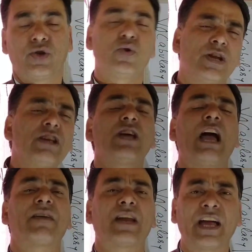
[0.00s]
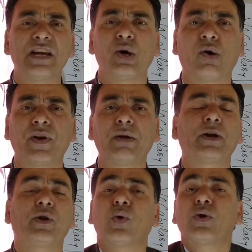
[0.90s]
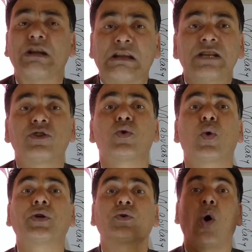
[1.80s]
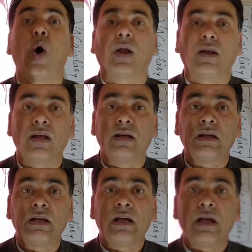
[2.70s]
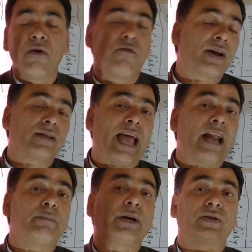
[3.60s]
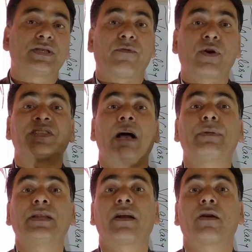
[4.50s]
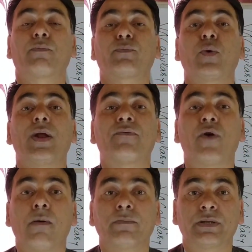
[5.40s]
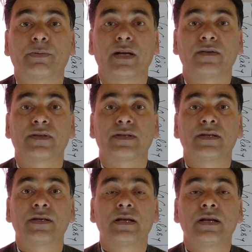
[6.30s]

You need to have an idea of it, but you don't need to know it all. For that matter, say for example, there are 12 forms of tense.